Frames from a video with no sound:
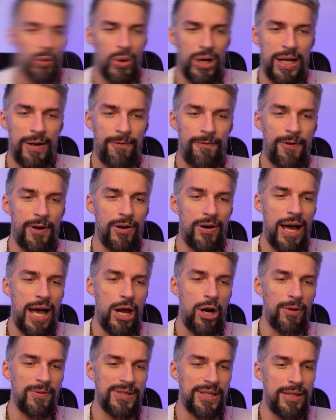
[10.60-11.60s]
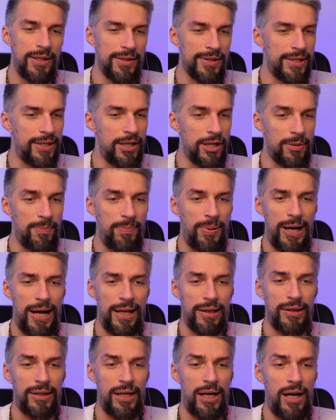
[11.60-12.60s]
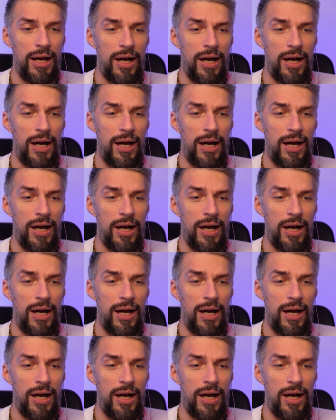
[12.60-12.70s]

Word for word: We have variety of skills here, but